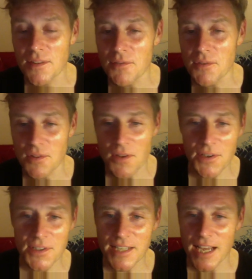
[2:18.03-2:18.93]
for the
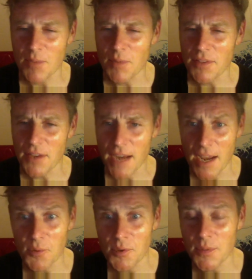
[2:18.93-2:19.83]
longest time, I thought, I want to